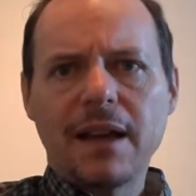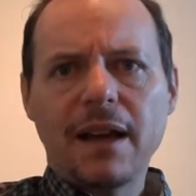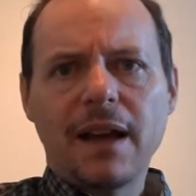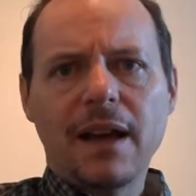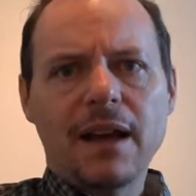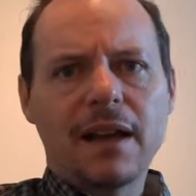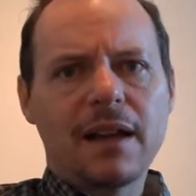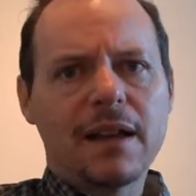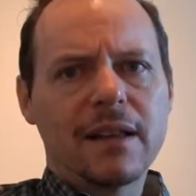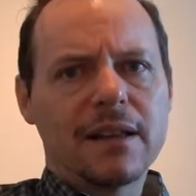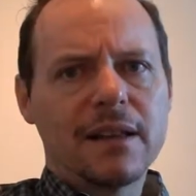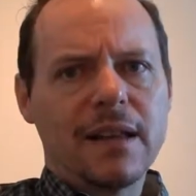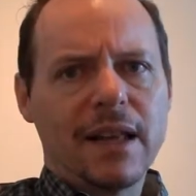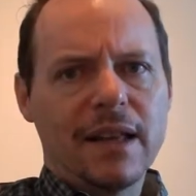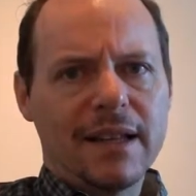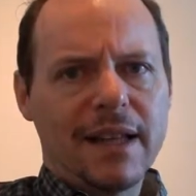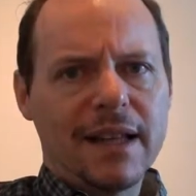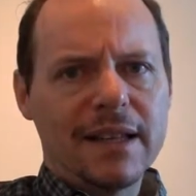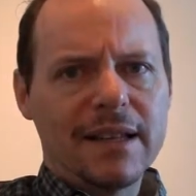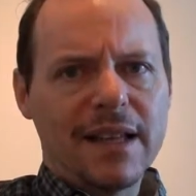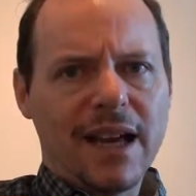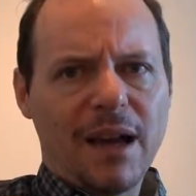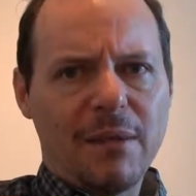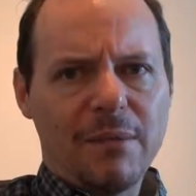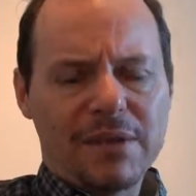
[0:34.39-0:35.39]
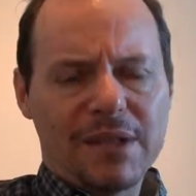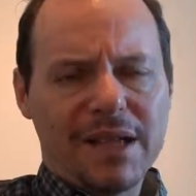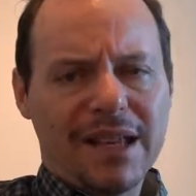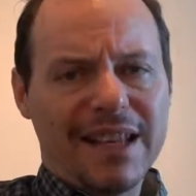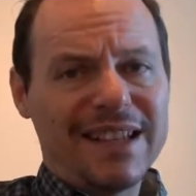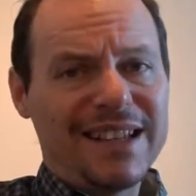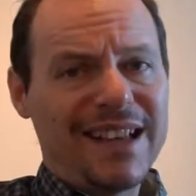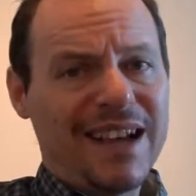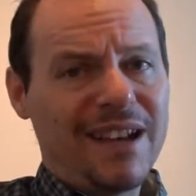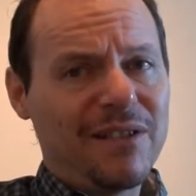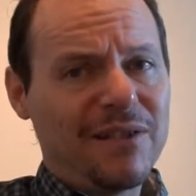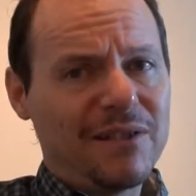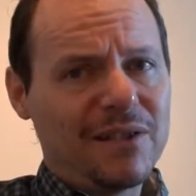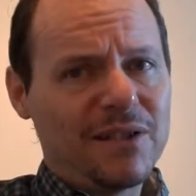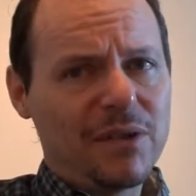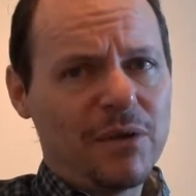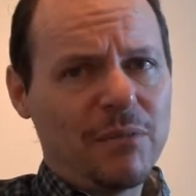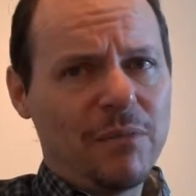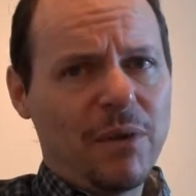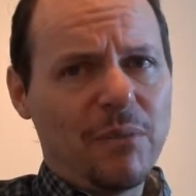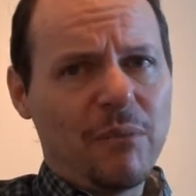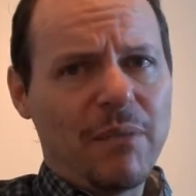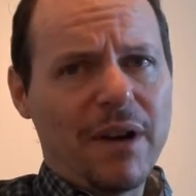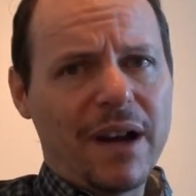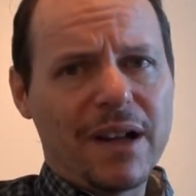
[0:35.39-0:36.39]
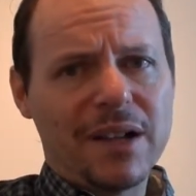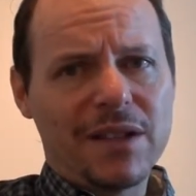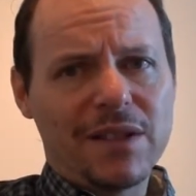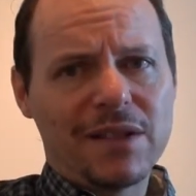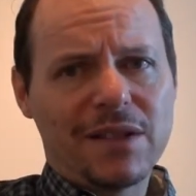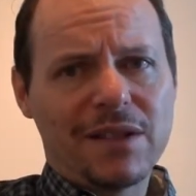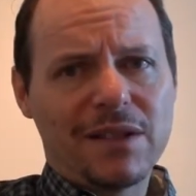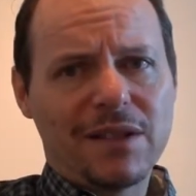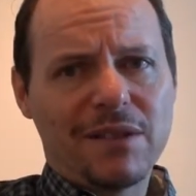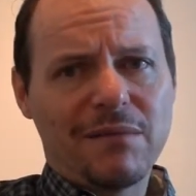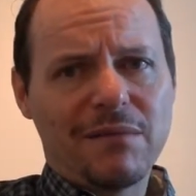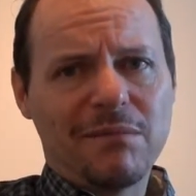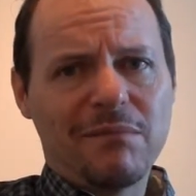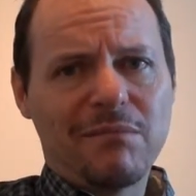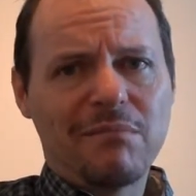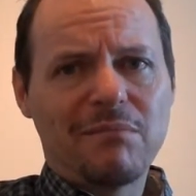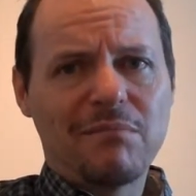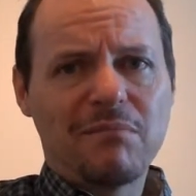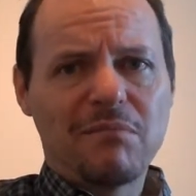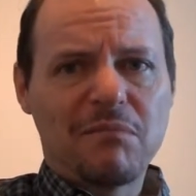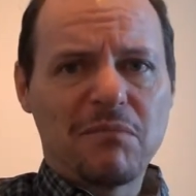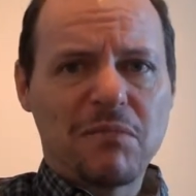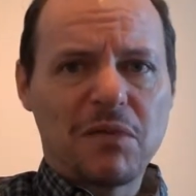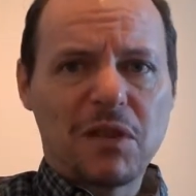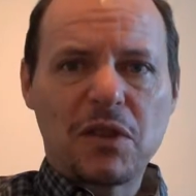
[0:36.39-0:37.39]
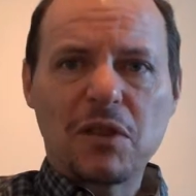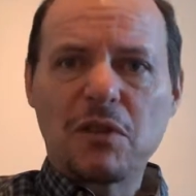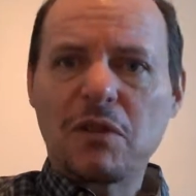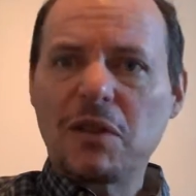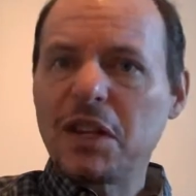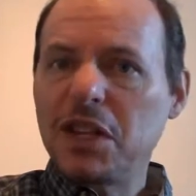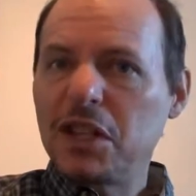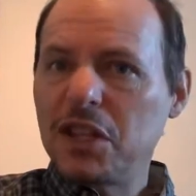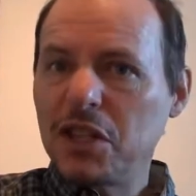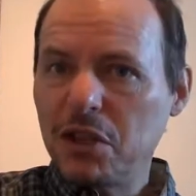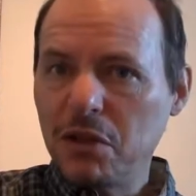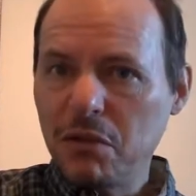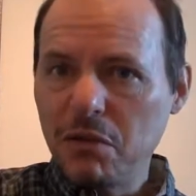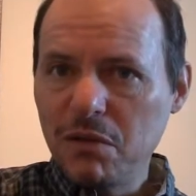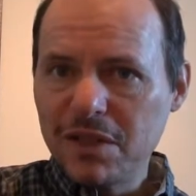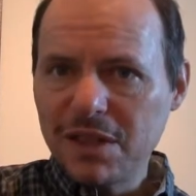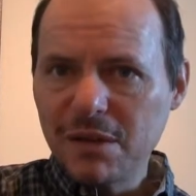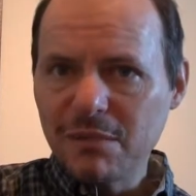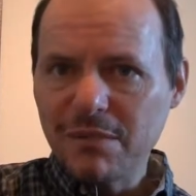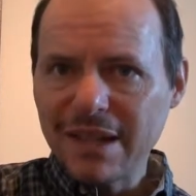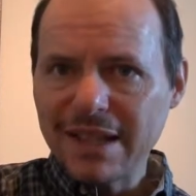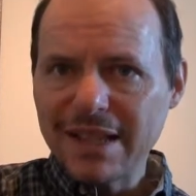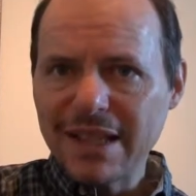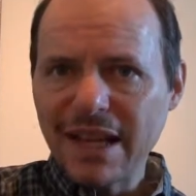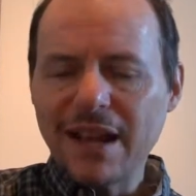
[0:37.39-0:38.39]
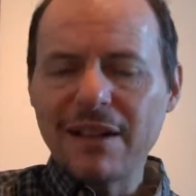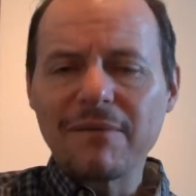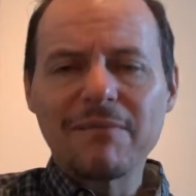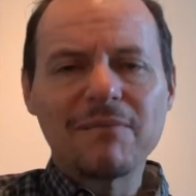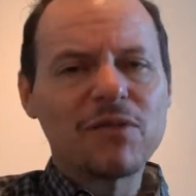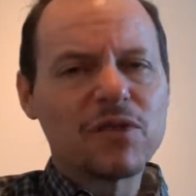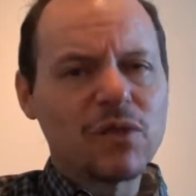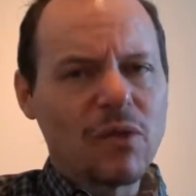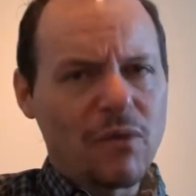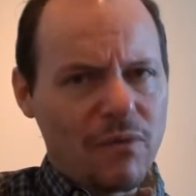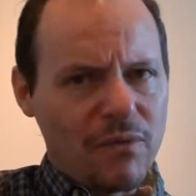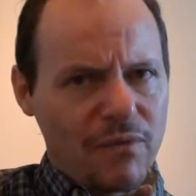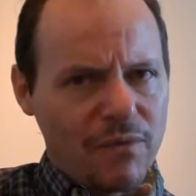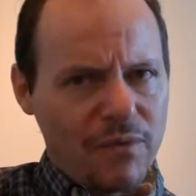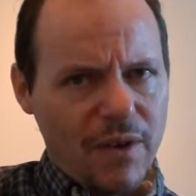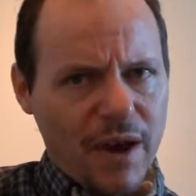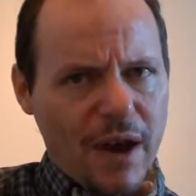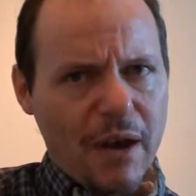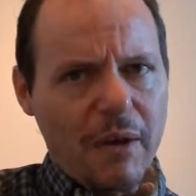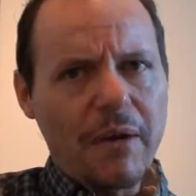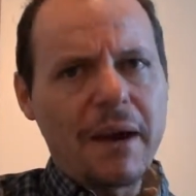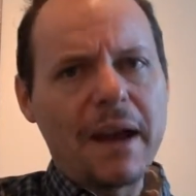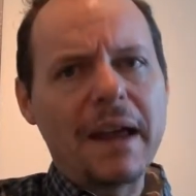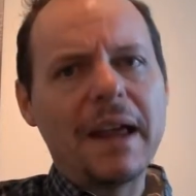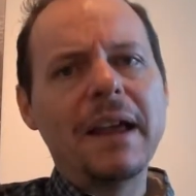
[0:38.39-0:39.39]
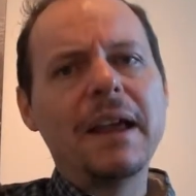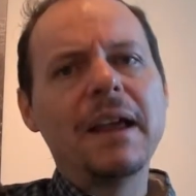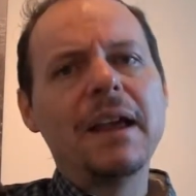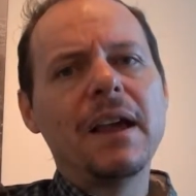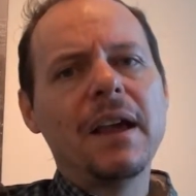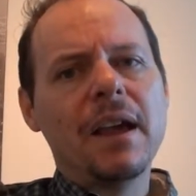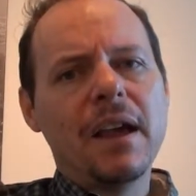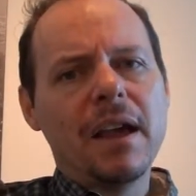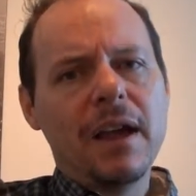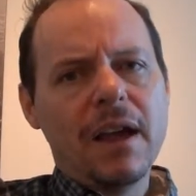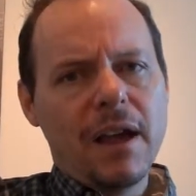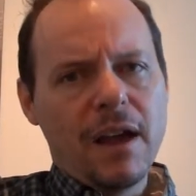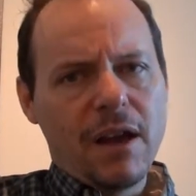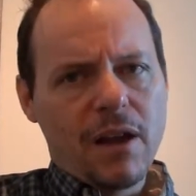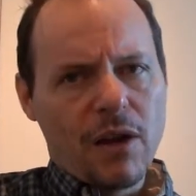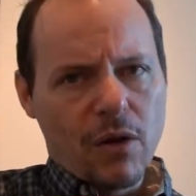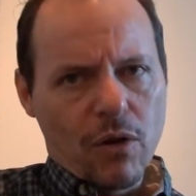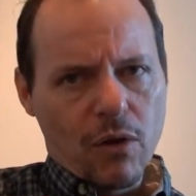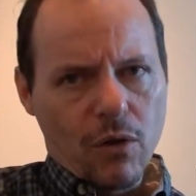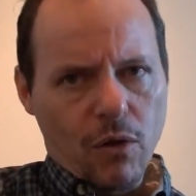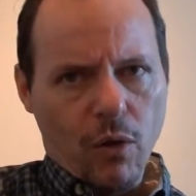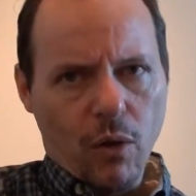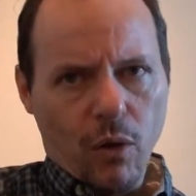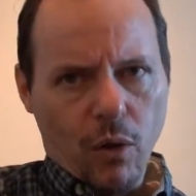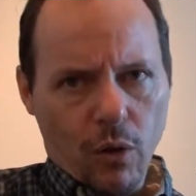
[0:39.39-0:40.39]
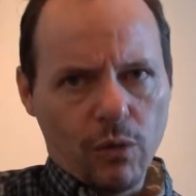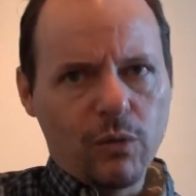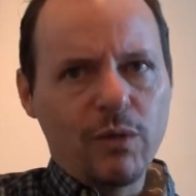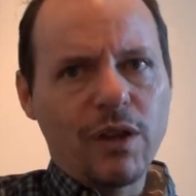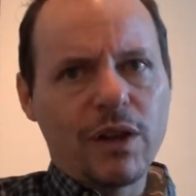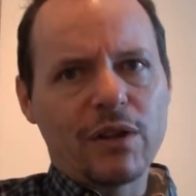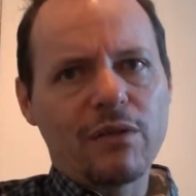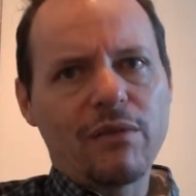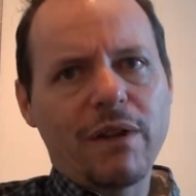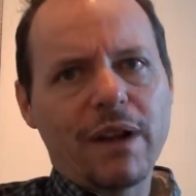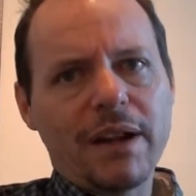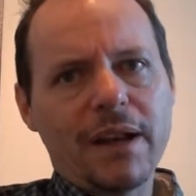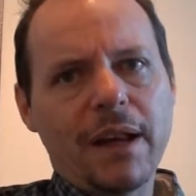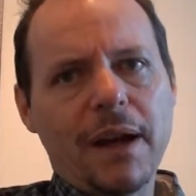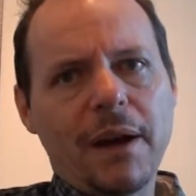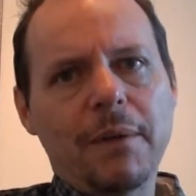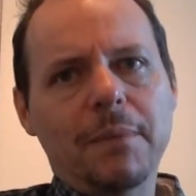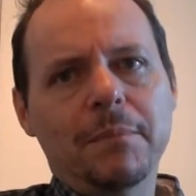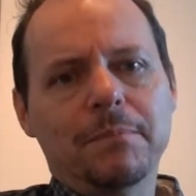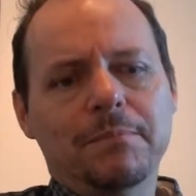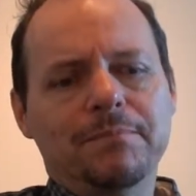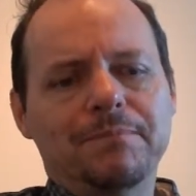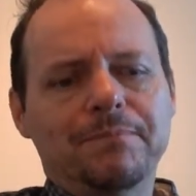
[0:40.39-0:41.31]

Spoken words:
At nighttime it's getting down to about minus 32, something like that. So very cold weather right now.